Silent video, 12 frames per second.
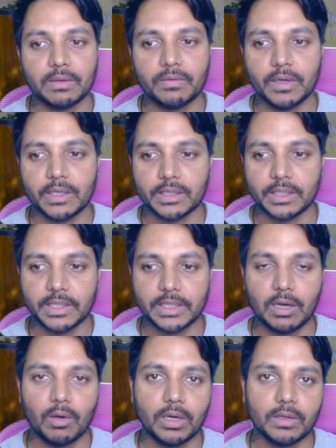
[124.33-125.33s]
filter the
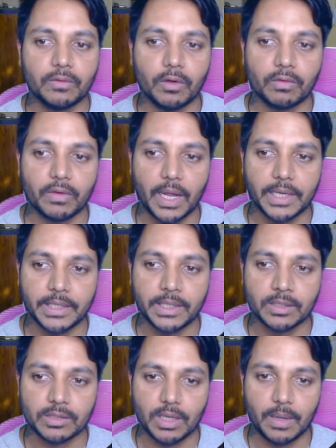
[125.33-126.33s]
data only for
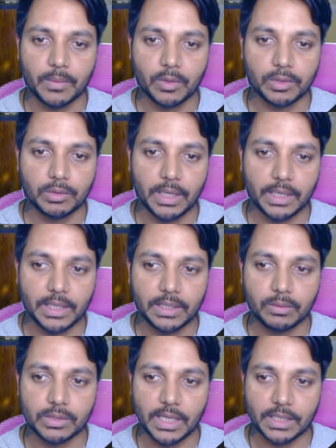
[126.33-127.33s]
Friday. So I'm going to again
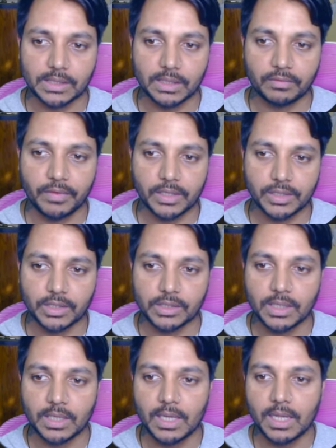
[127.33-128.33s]
use extract
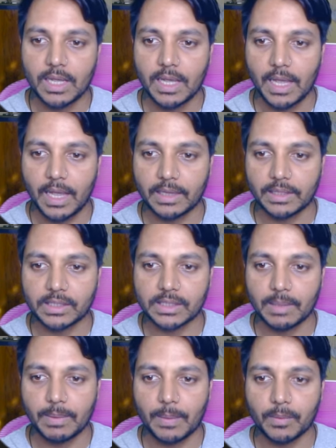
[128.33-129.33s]
functions, and this
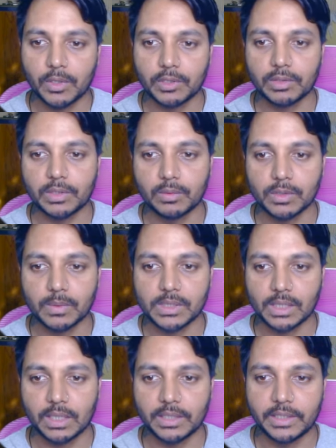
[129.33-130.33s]
time I'm going to use
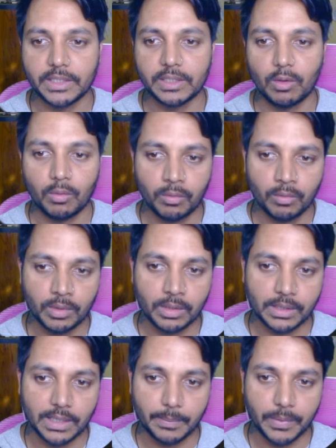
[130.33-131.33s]
basically DOW,
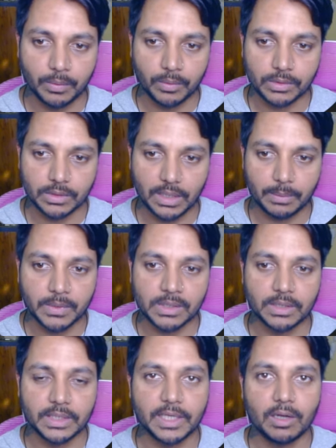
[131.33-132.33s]
that means
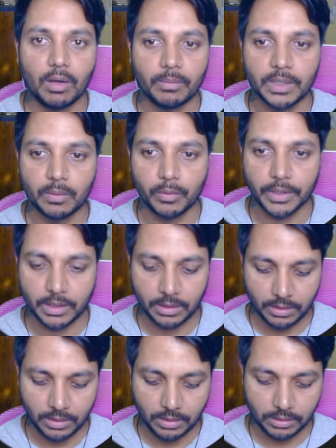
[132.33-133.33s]
day of the week.
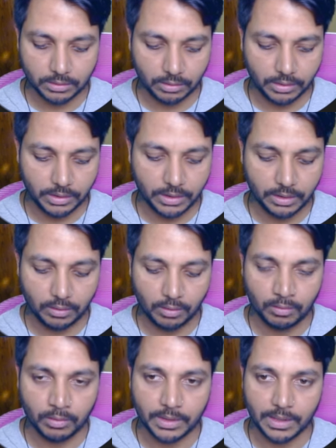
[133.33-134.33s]
So DOW,